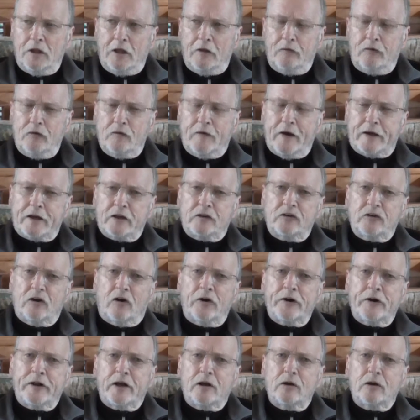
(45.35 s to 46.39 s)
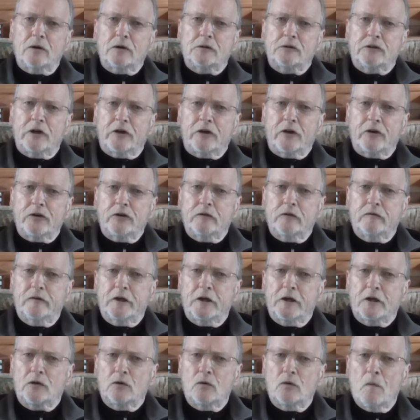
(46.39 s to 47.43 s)
if you've had a dyno done on your
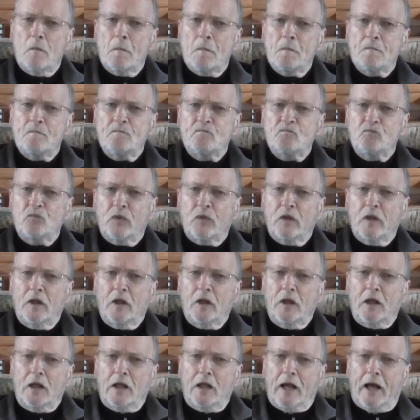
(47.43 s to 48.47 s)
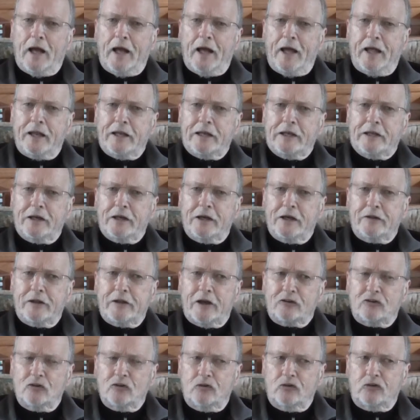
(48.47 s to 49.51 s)
vehicle, and
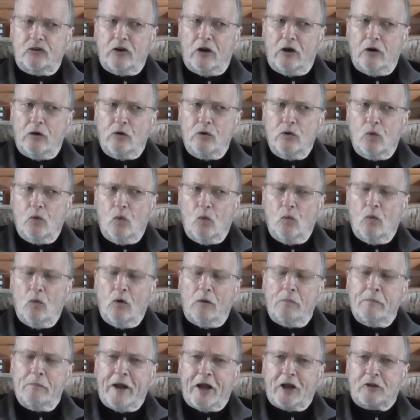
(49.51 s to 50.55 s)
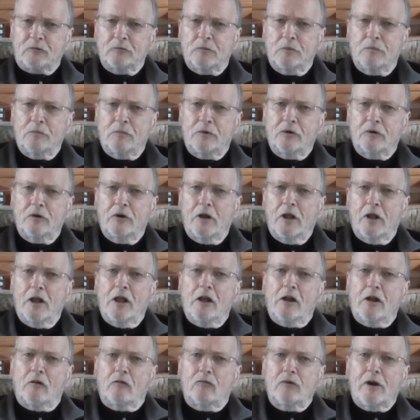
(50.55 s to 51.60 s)
that should show what maximum
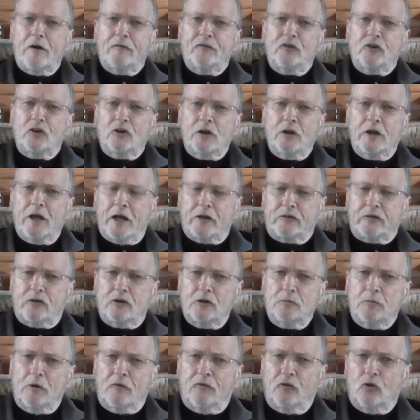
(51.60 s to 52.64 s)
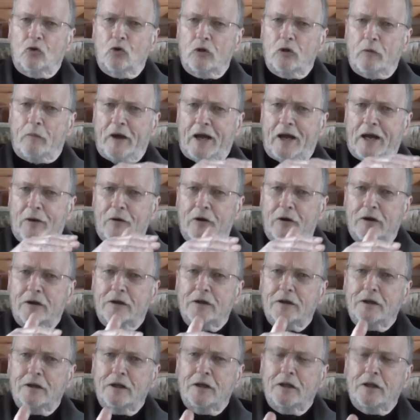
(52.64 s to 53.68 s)
revs you can get to before the power
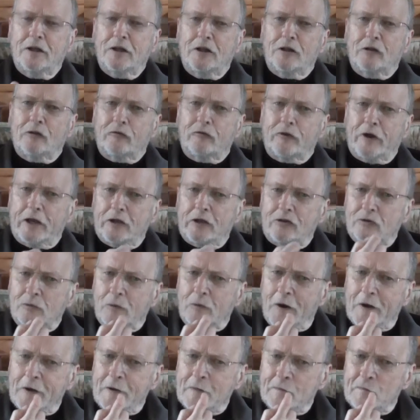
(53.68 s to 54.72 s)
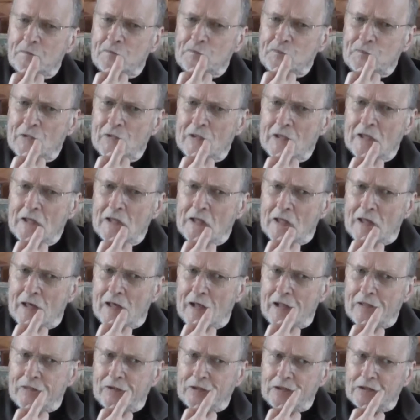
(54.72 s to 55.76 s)
fades away.
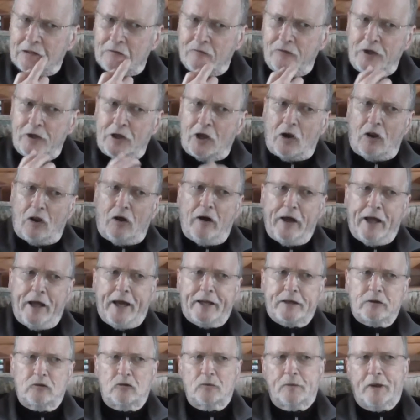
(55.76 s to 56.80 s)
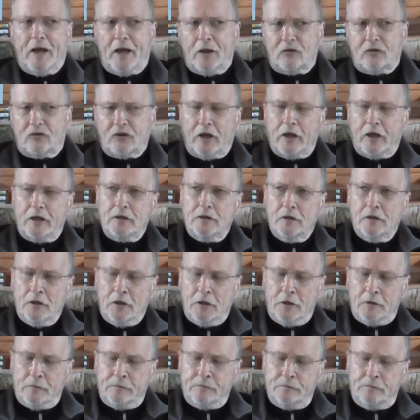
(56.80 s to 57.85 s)
I think the vehicle I had is about, say,
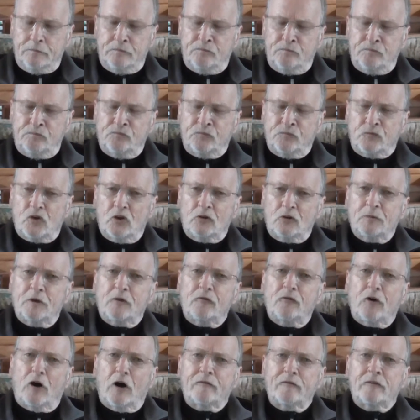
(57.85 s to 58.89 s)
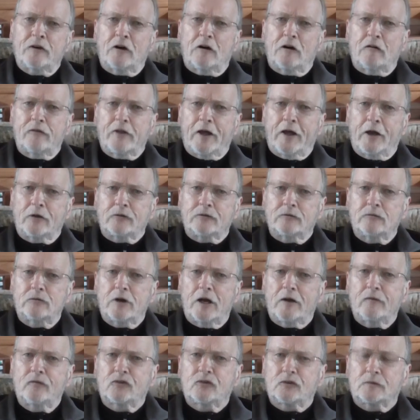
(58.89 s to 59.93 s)
5,500
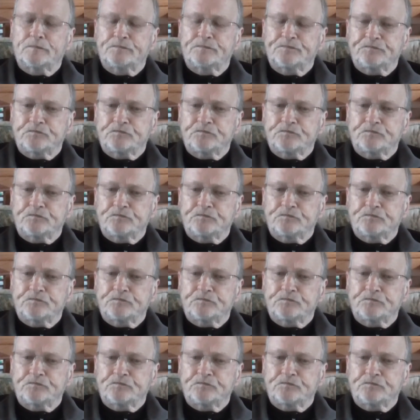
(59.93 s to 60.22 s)
revs.